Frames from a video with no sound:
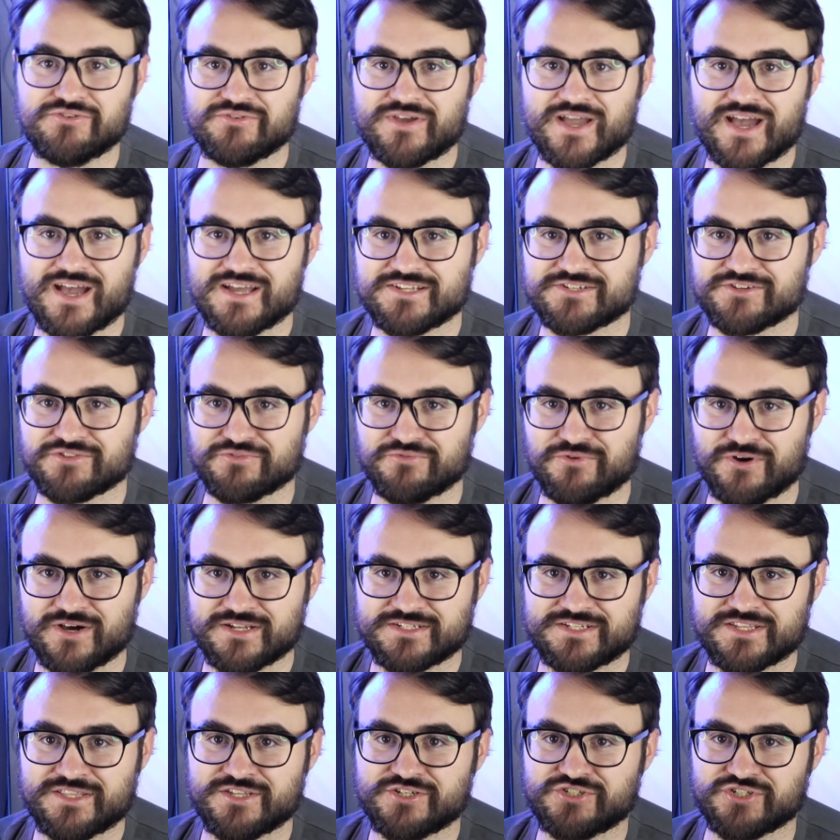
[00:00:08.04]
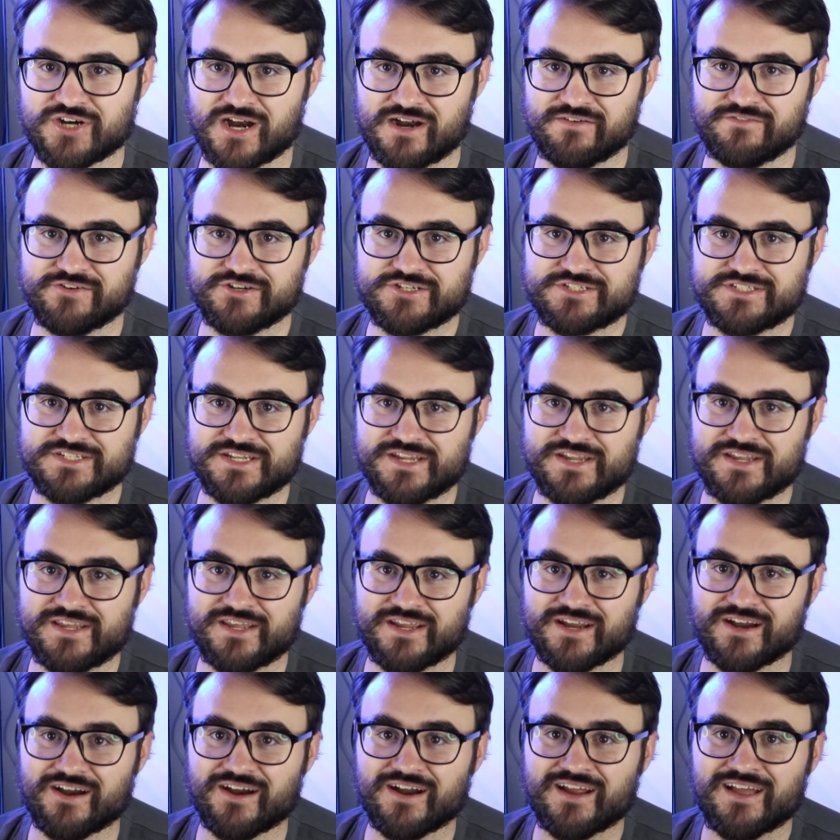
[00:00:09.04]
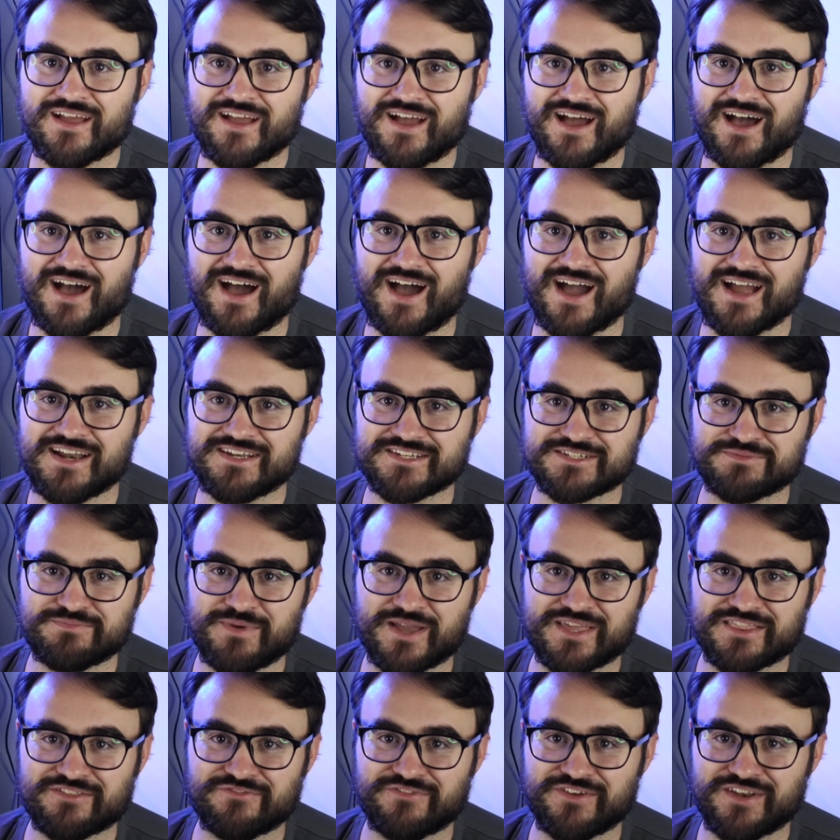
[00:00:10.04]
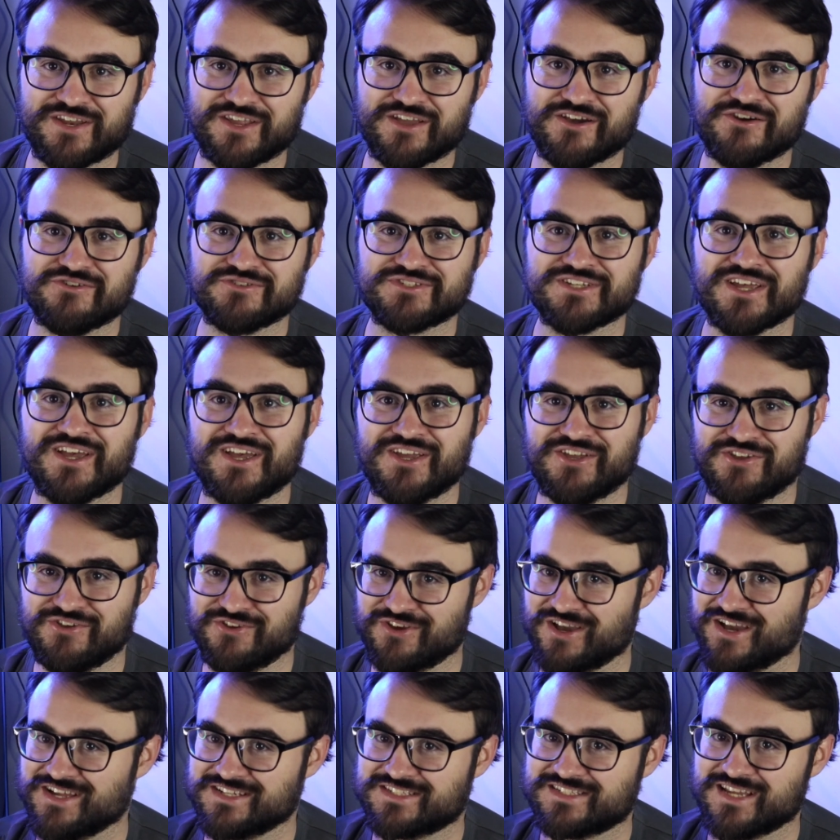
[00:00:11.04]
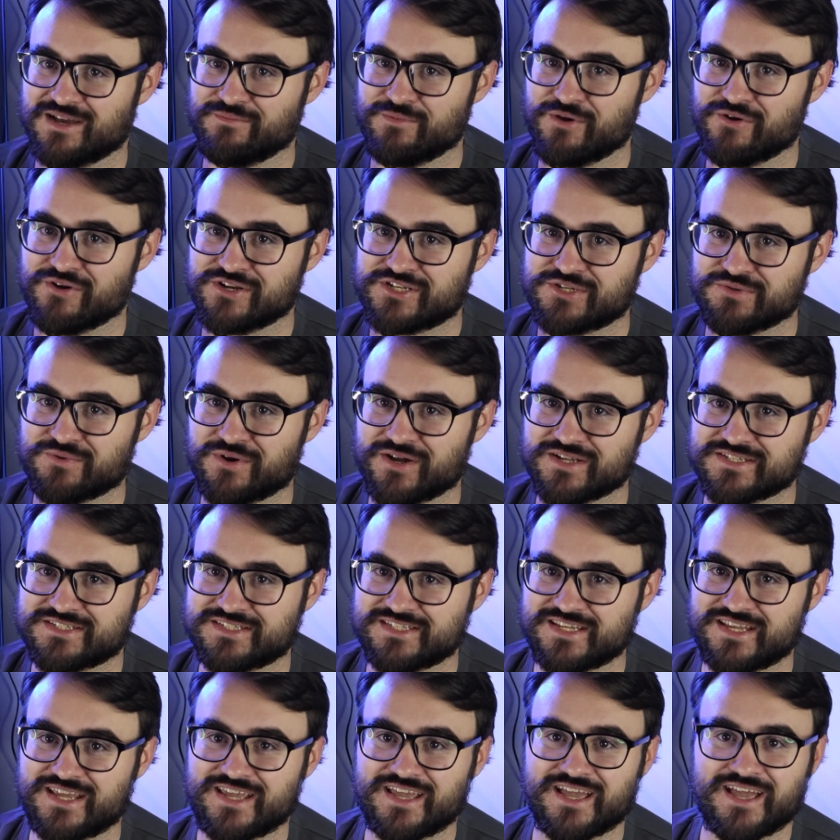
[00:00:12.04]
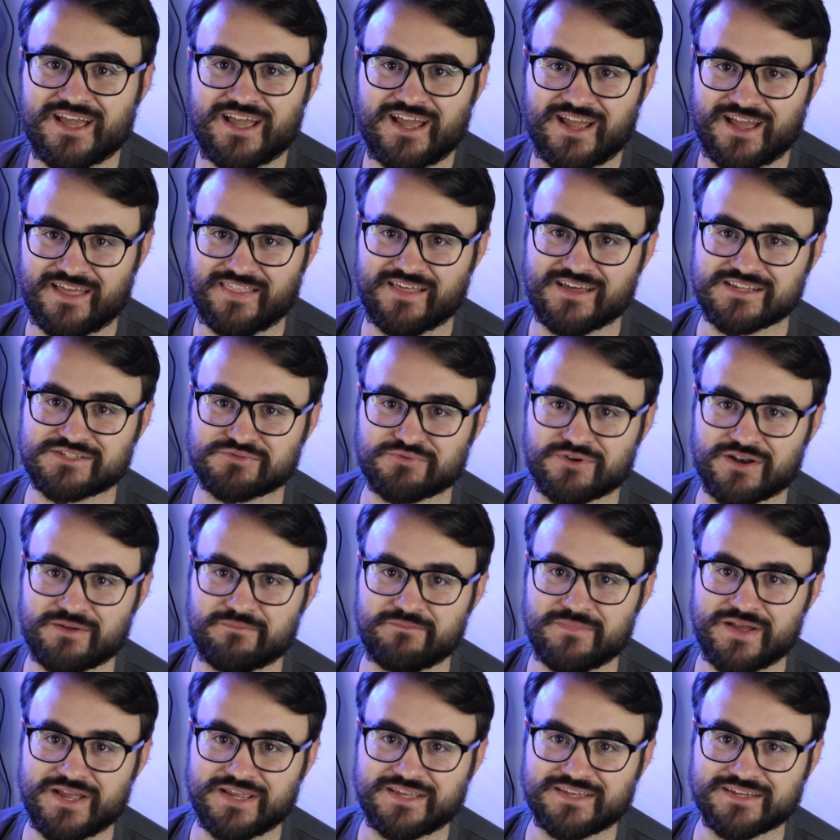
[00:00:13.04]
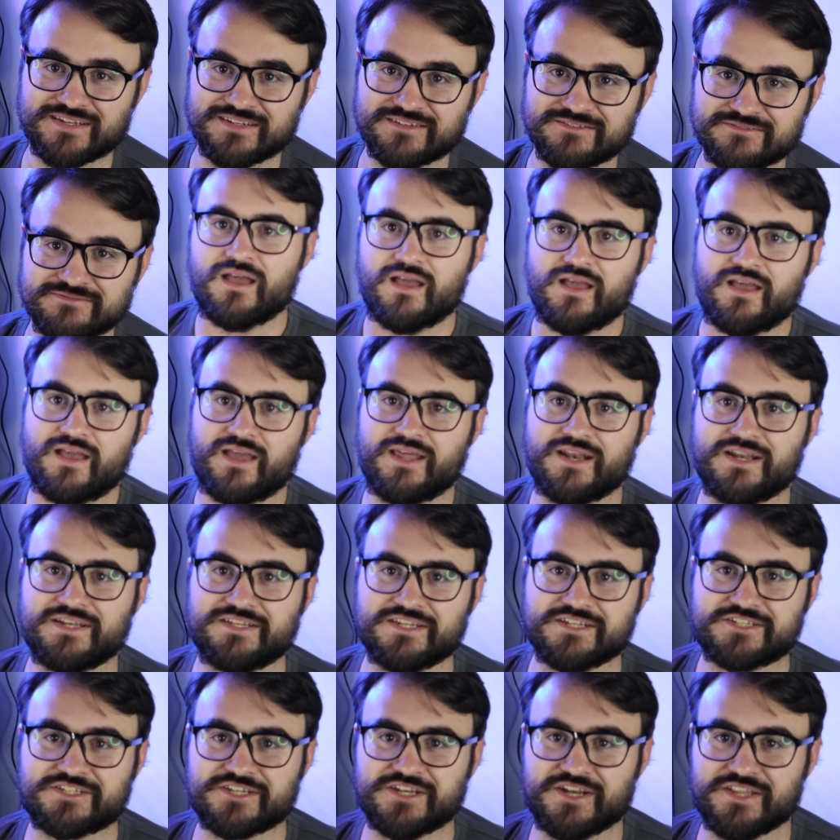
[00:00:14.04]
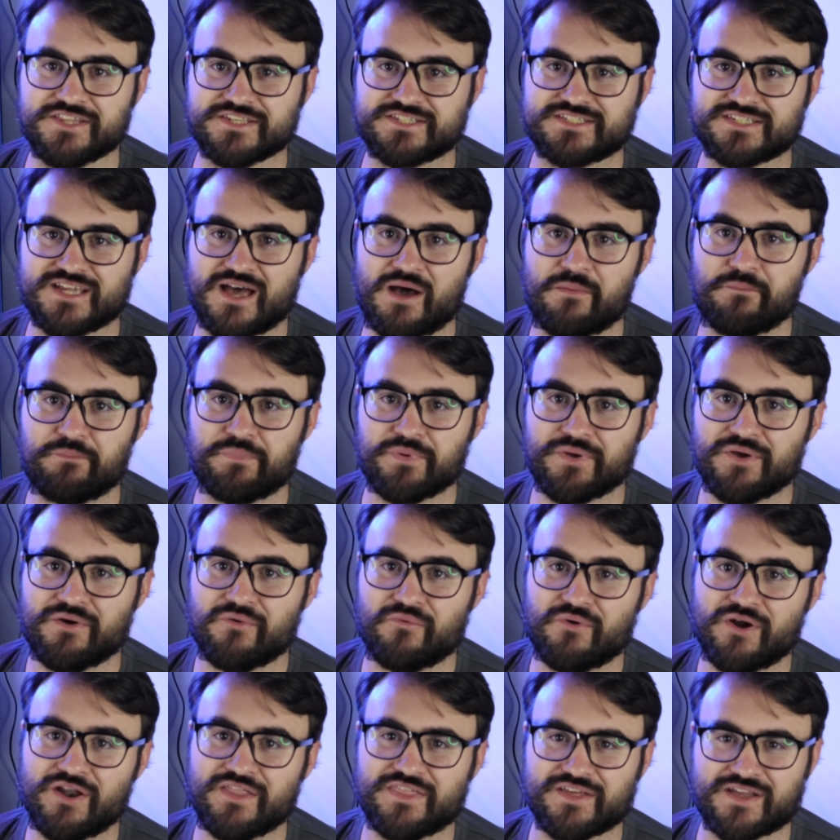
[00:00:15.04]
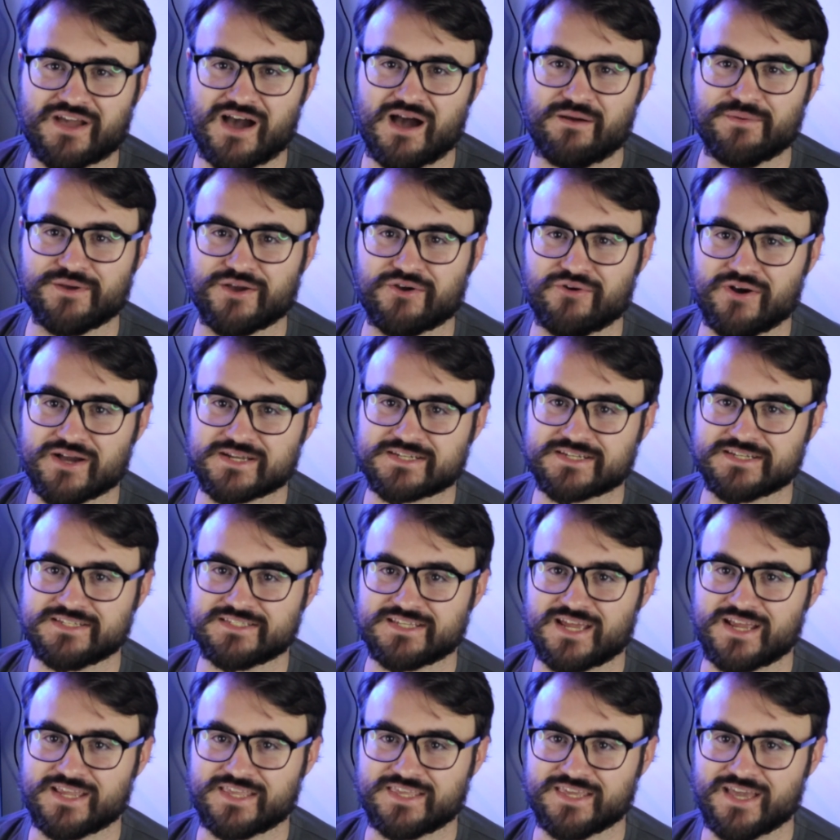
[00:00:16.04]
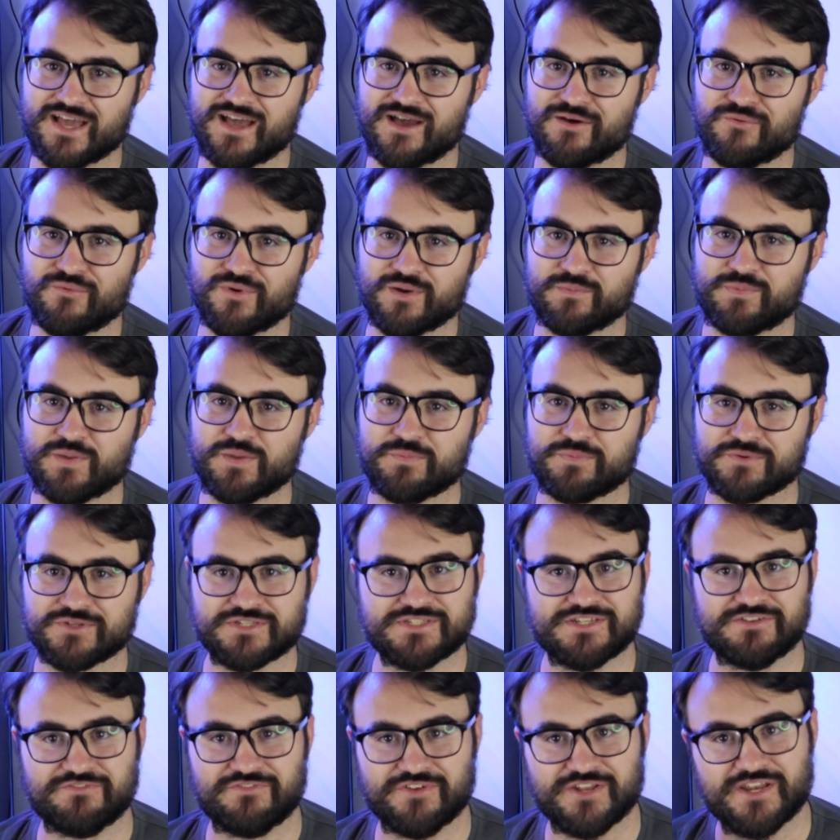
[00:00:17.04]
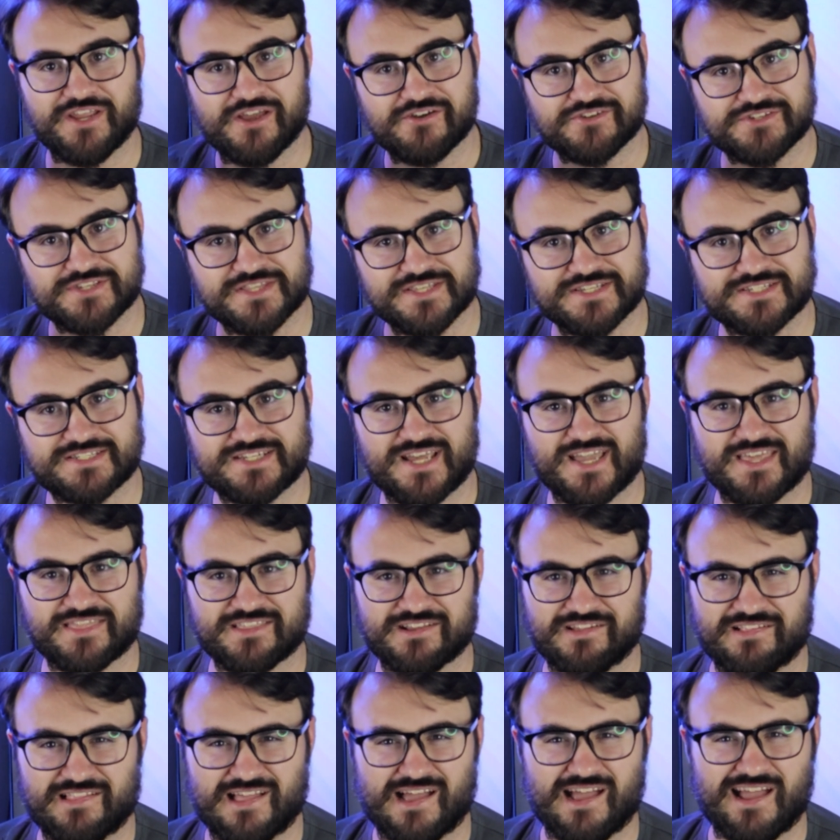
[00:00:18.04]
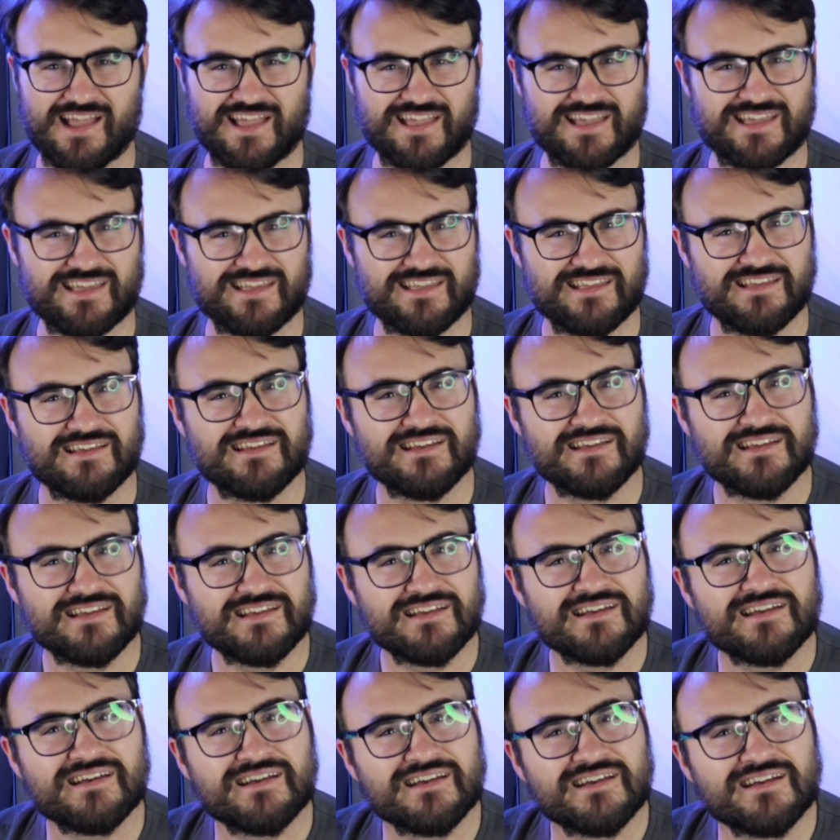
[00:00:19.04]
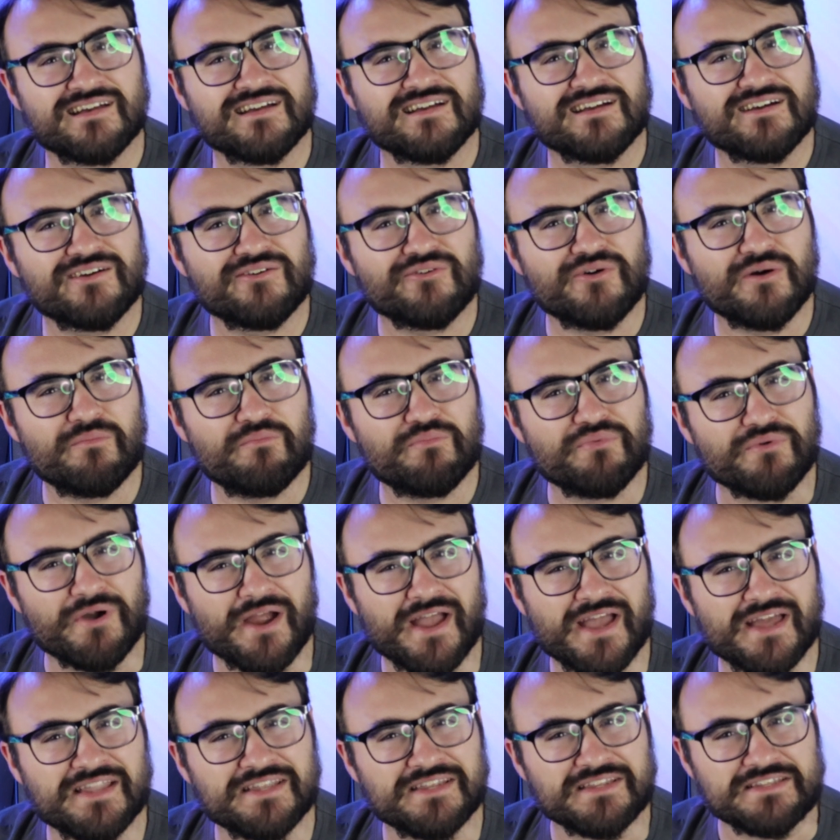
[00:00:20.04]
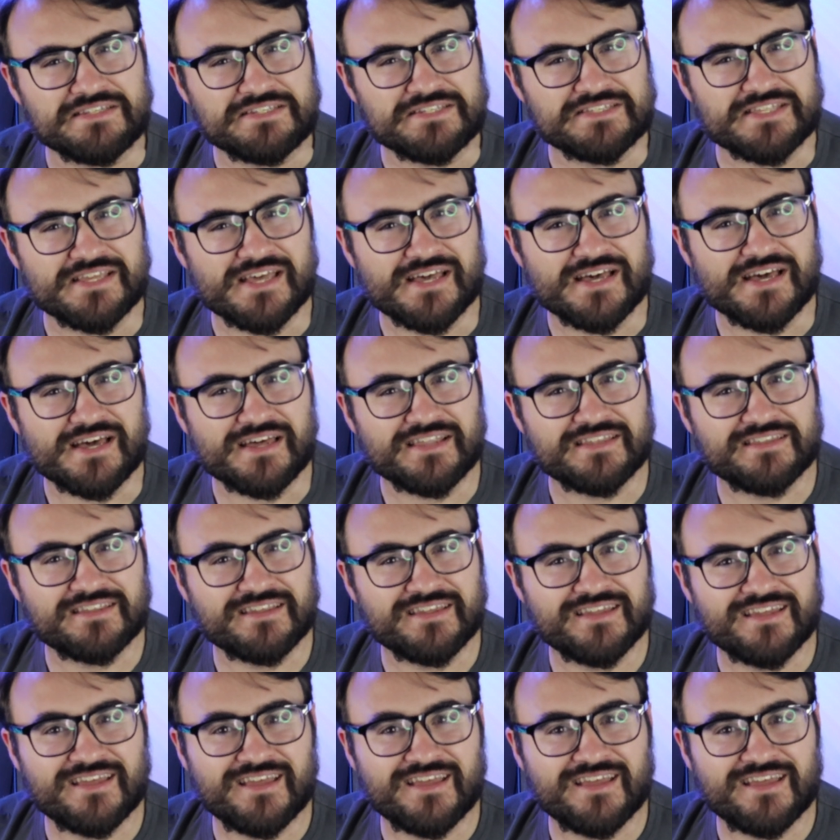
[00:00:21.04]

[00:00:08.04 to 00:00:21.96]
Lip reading: you guys are the ones in the driver's seat here. I just make the videos, you guys tell me what you want to see, and that's what I'm making. In addition to the sump, one of the common questions I get when people see videos of this tank, they're like, what brand is that?